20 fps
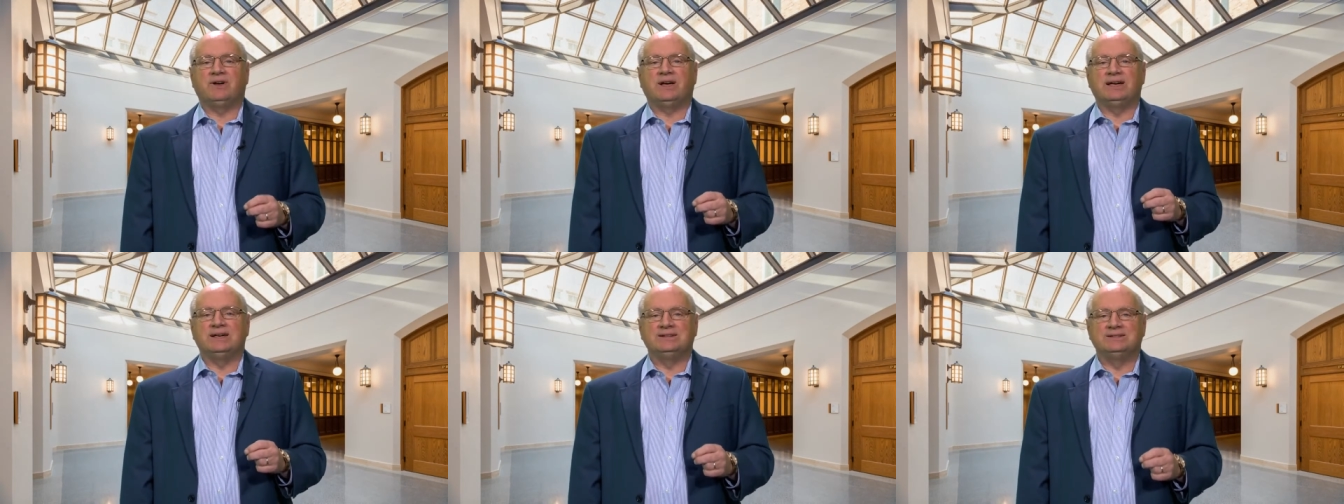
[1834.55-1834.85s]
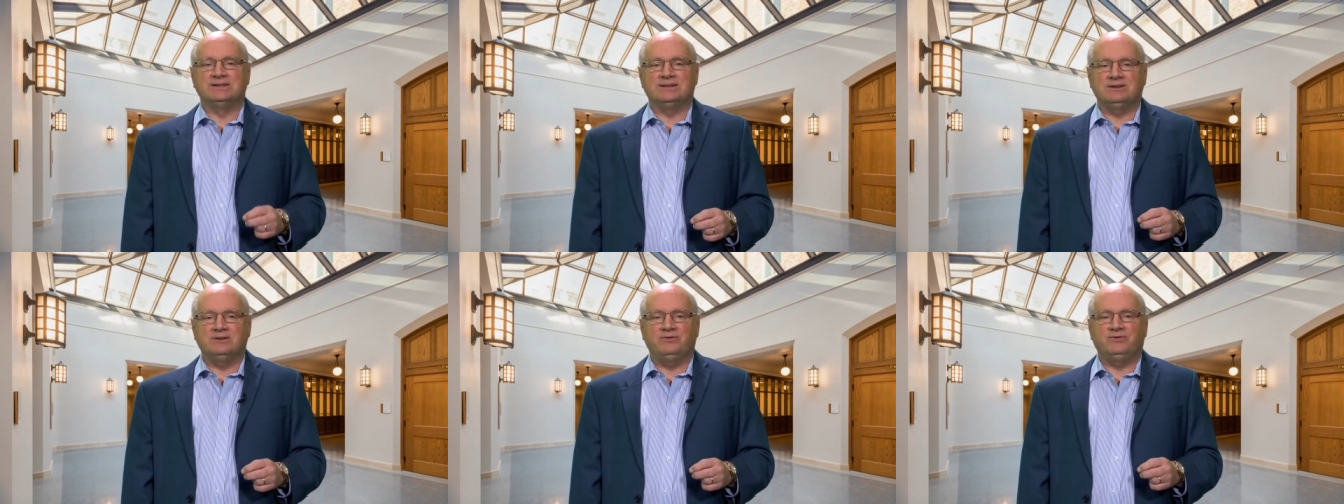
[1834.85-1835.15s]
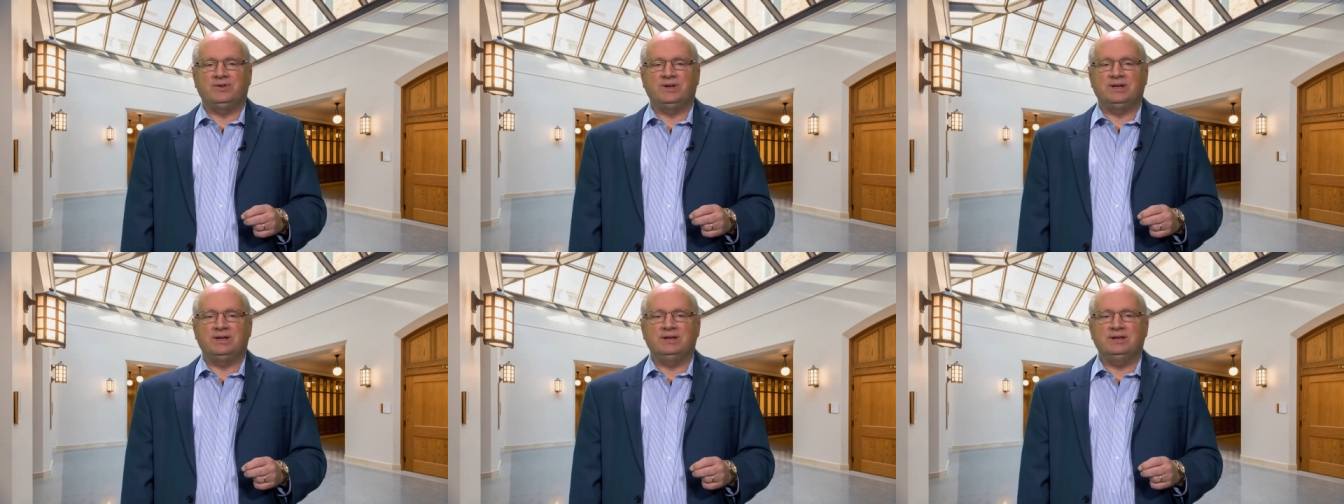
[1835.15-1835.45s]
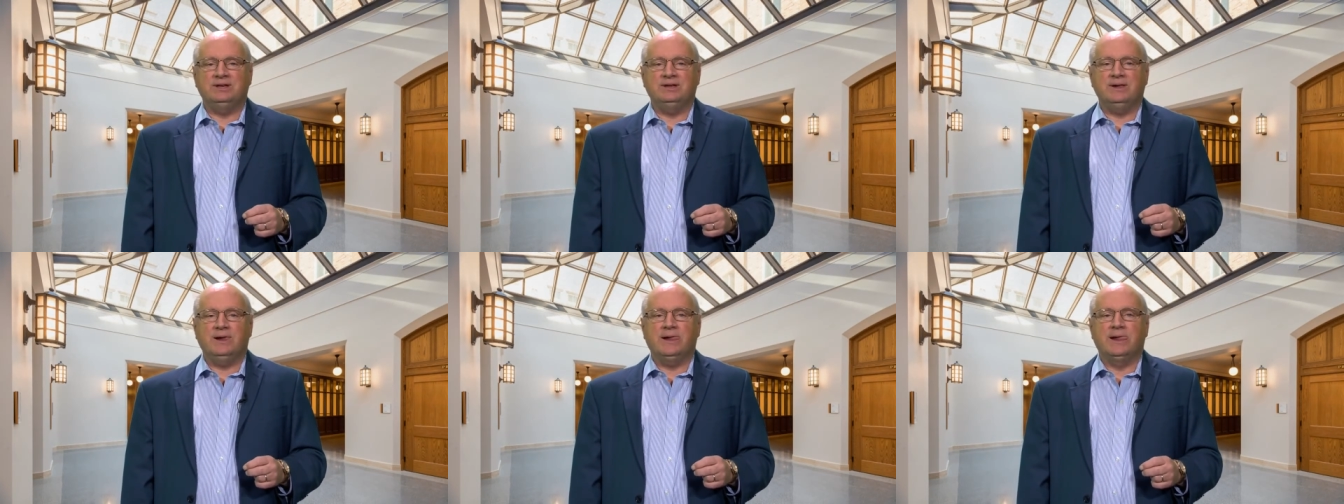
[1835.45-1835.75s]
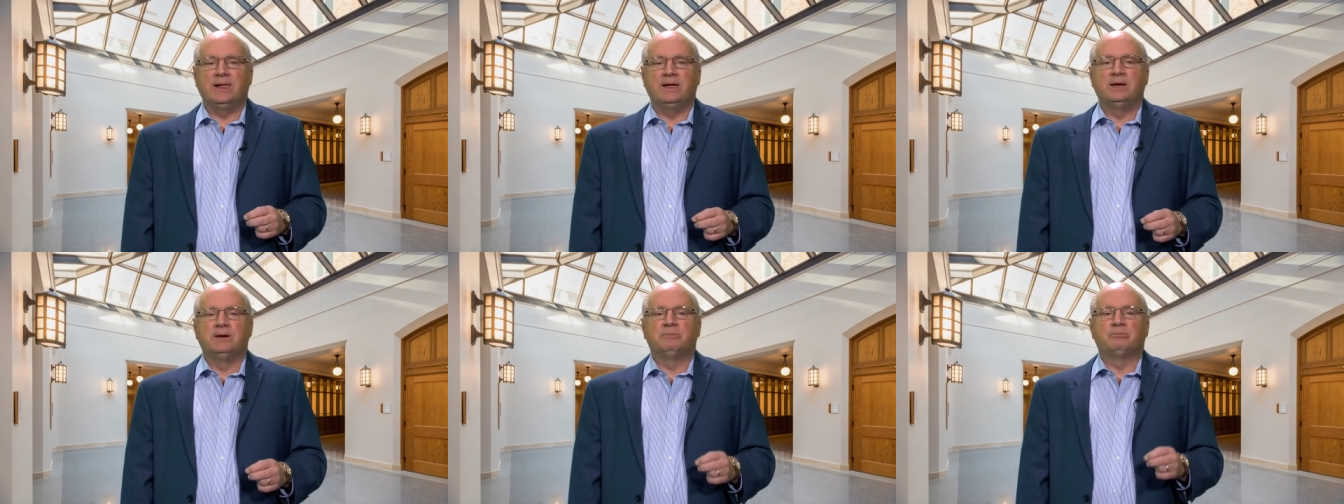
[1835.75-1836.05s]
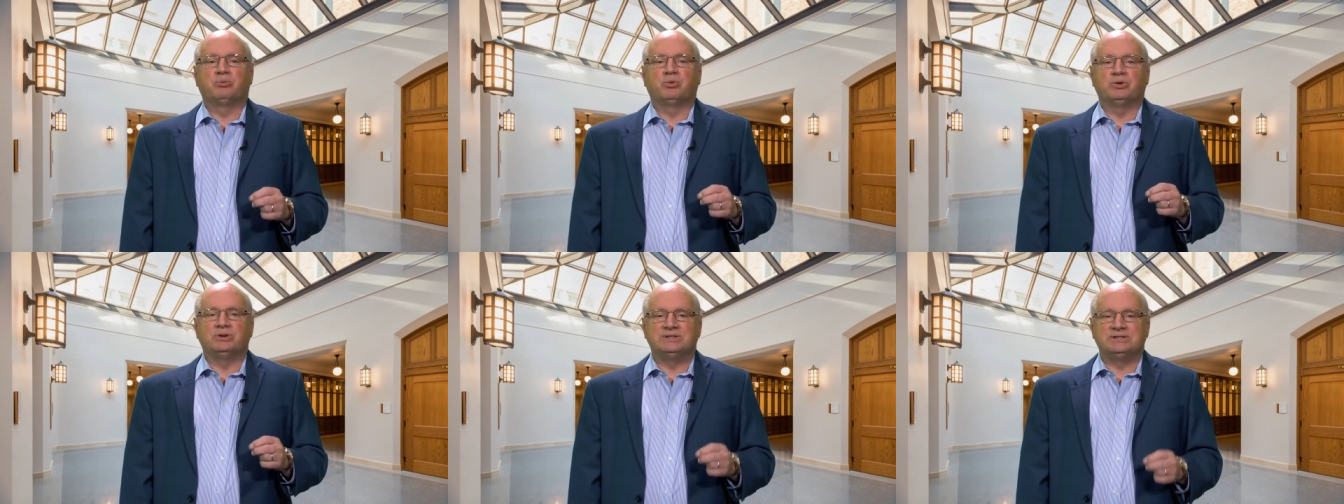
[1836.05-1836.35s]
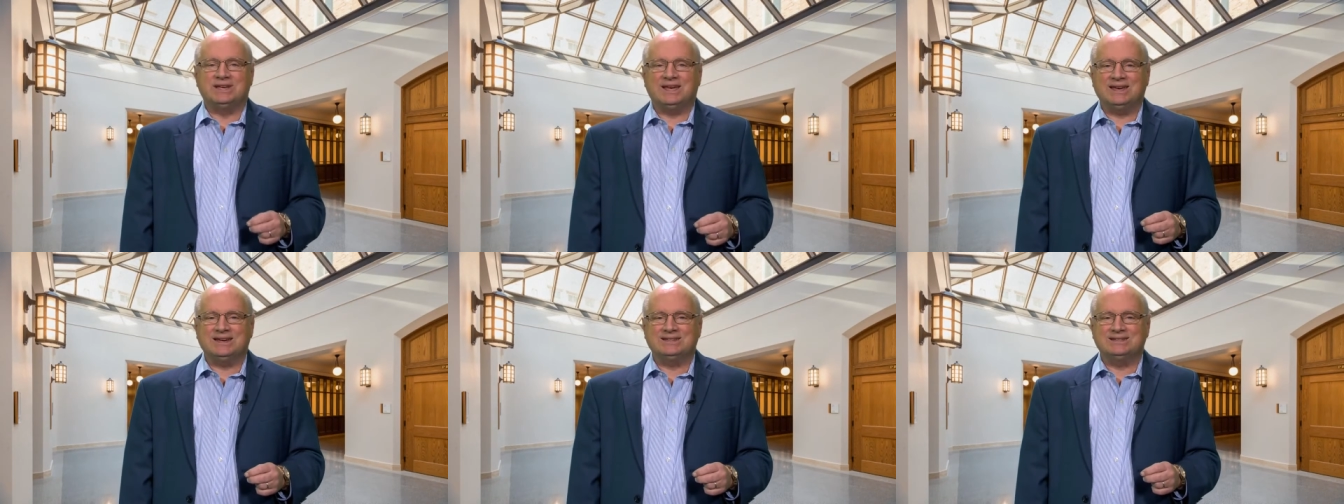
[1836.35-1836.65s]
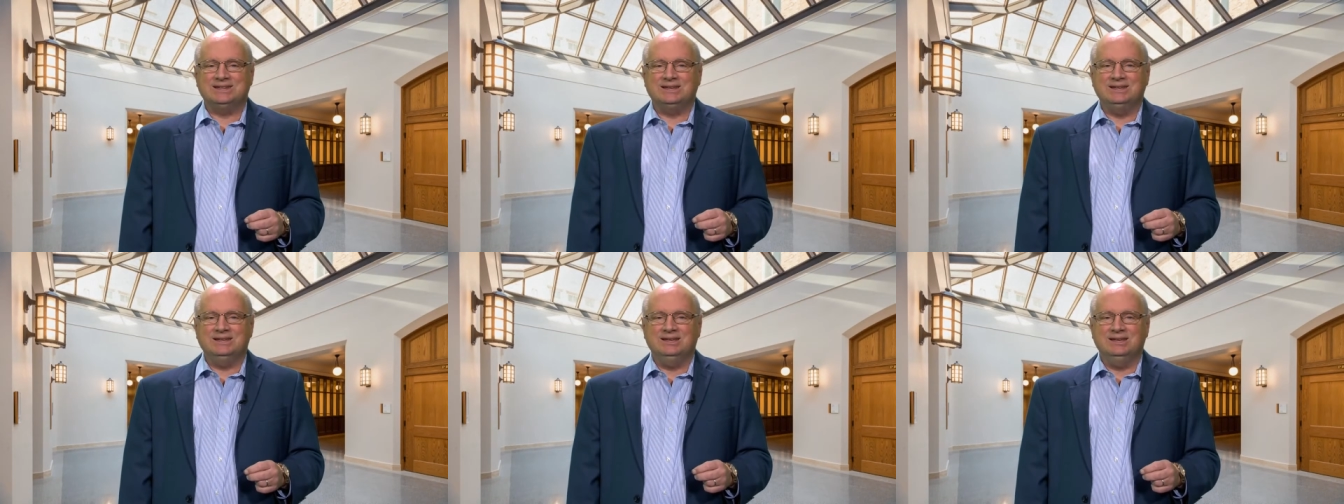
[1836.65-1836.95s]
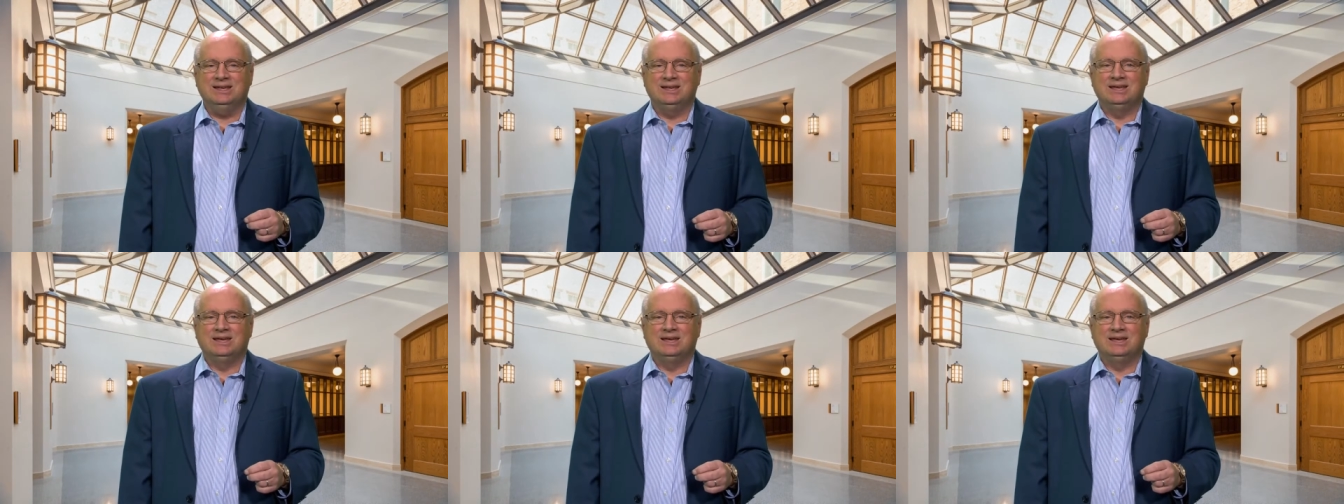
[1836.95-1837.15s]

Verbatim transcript: identifying, protecting,